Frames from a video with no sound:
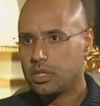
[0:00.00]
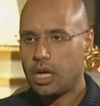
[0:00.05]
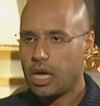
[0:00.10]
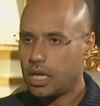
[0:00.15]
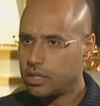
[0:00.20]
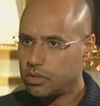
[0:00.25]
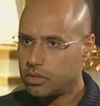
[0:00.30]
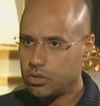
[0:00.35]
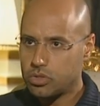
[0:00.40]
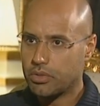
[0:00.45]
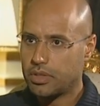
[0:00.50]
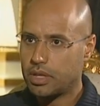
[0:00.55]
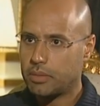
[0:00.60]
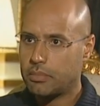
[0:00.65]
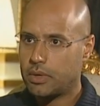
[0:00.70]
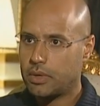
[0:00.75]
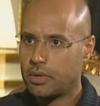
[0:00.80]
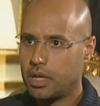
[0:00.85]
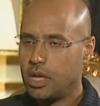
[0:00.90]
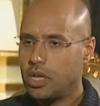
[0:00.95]
And you saw them.
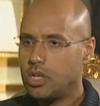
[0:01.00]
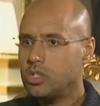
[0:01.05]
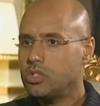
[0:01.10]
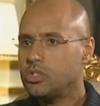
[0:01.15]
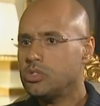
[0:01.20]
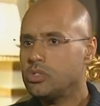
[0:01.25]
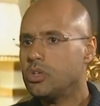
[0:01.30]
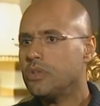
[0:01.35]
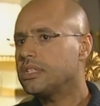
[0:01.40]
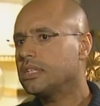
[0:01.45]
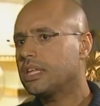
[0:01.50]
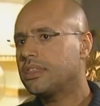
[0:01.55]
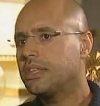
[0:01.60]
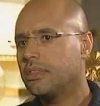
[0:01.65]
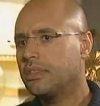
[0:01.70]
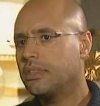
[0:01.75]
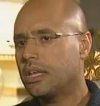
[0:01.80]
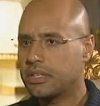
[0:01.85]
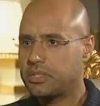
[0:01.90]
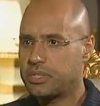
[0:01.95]
So there's
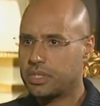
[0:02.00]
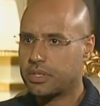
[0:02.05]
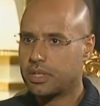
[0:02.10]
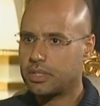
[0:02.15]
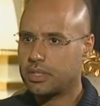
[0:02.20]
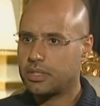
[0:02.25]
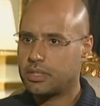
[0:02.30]
nothing secret.